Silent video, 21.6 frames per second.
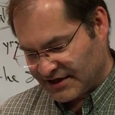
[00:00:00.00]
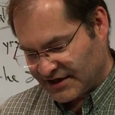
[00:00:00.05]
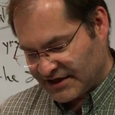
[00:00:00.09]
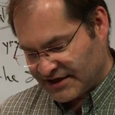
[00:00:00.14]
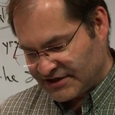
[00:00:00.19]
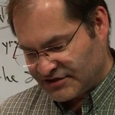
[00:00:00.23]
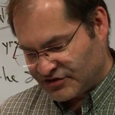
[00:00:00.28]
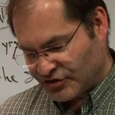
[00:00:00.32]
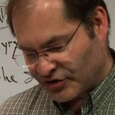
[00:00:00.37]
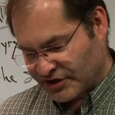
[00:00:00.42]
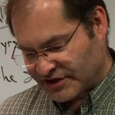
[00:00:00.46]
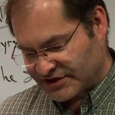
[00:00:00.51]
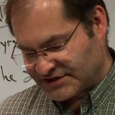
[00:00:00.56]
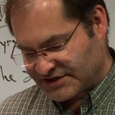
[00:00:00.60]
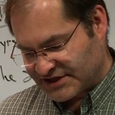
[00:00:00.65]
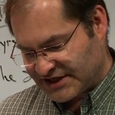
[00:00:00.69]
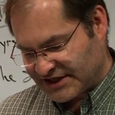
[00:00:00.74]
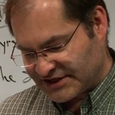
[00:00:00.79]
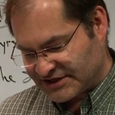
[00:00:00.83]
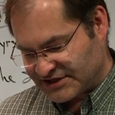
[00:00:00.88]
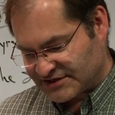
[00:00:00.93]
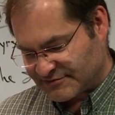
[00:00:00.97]
he took his
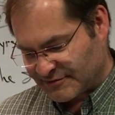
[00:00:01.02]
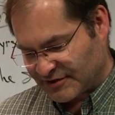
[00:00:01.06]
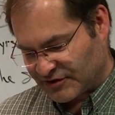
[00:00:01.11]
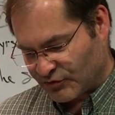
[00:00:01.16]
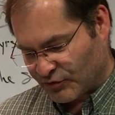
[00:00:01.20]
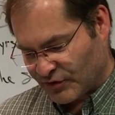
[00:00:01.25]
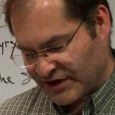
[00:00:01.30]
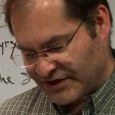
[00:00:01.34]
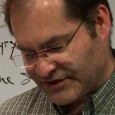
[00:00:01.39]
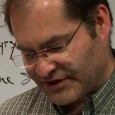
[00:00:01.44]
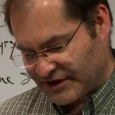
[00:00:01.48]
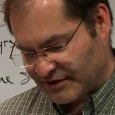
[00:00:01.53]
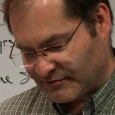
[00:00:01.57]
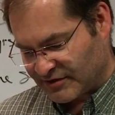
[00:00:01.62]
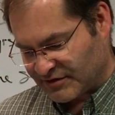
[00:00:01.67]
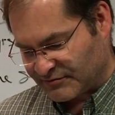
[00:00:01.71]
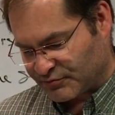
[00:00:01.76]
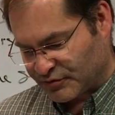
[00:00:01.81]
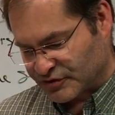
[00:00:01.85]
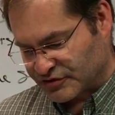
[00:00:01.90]
kinsmen with him and